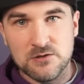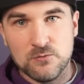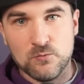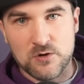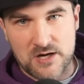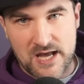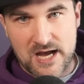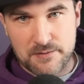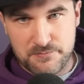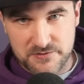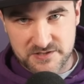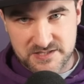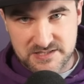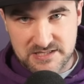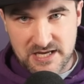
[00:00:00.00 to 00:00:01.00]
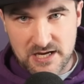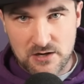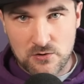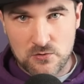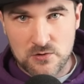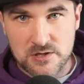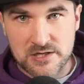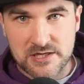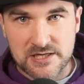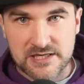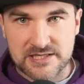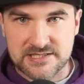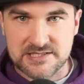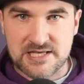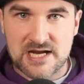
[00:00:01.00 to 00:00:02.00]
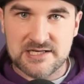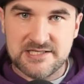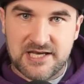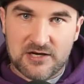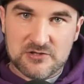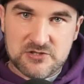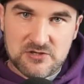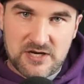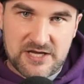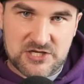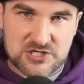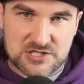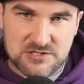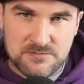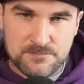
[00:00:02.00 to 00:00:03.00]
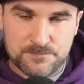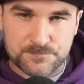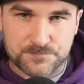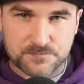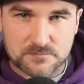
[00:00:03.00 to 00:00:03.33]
What happens now is that calculation